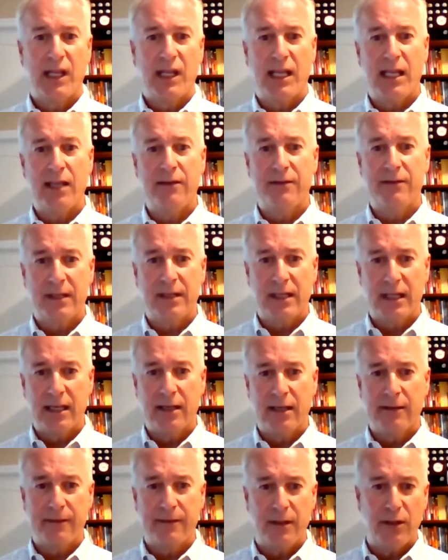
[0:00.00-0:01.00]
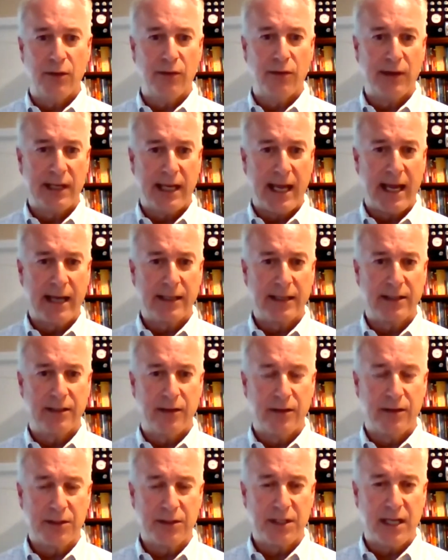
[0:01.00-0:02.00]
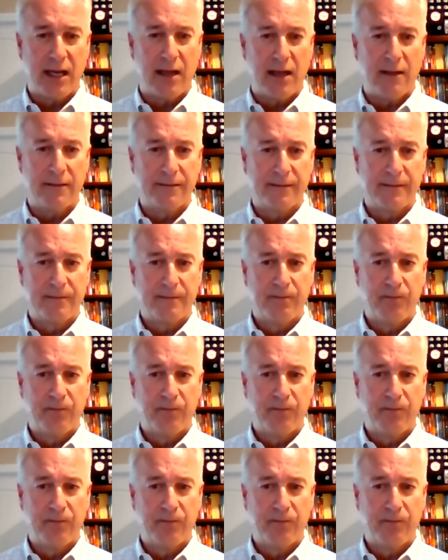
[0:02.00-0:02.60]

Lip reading: even if you can act yourself.